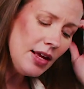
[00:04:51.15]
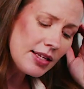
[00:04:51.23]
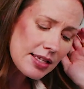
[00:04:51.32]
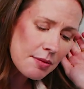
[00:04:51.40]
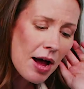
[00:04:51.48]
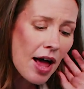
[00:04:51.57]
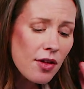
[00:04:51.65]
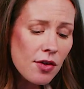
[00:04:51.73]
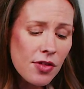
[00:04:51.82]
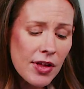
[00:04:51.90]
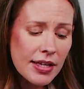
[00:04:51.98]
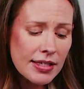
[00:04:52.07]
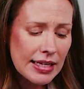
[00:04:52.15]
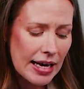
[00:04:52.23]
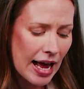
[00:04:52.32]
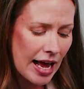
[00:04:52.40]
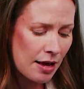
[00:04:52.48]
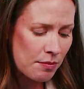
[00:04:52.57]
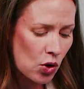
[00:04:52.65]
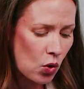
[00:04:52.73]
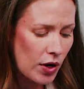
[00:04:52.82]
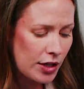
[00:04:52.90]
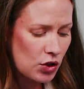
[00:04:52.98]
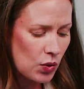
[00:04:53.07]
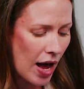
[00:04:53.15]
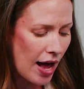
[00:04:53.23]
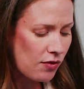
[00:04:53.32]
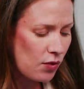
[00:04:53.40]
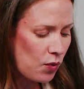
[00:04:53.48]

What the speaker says: Some other things that I'm going to have